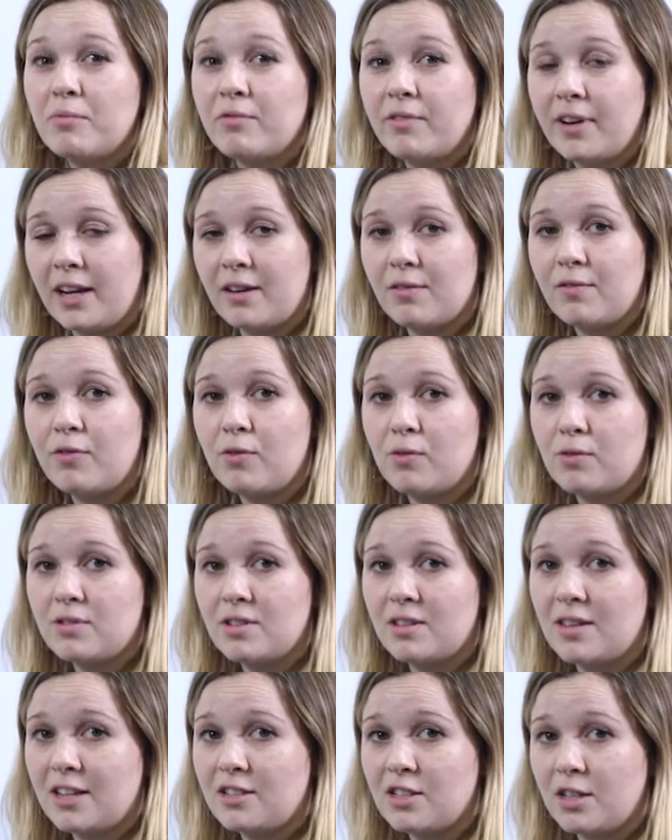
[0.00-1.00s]
reinforce
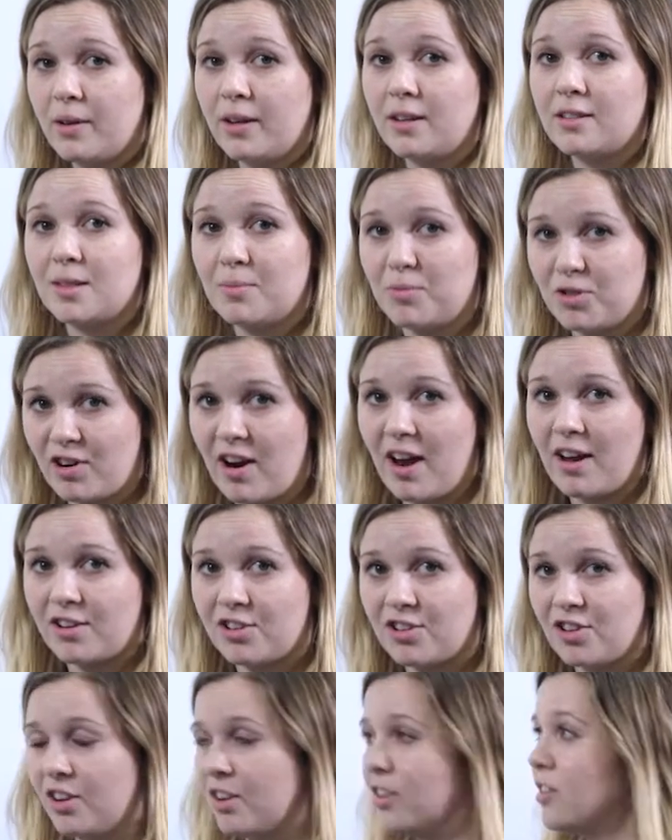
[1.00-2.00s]
that they're doing
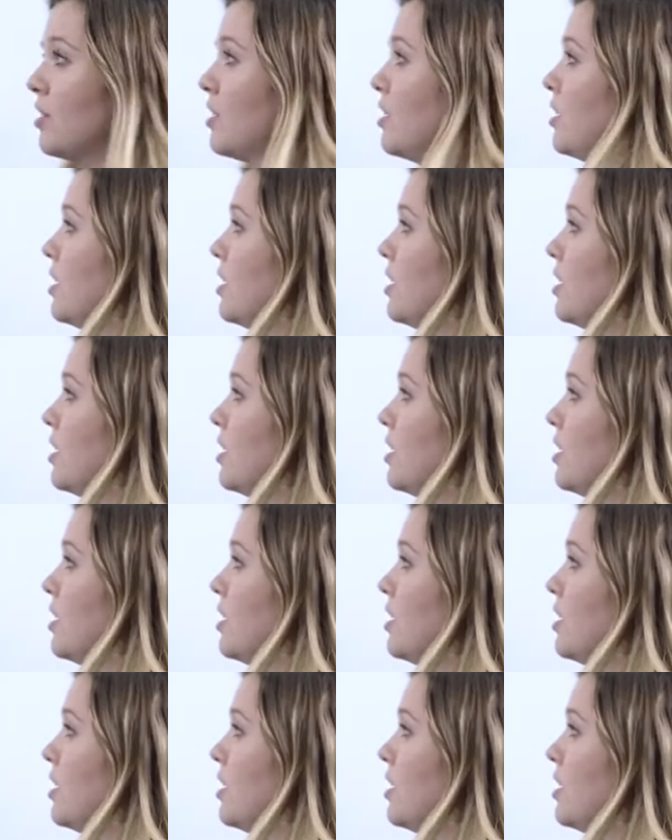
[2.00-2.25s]
subtraction.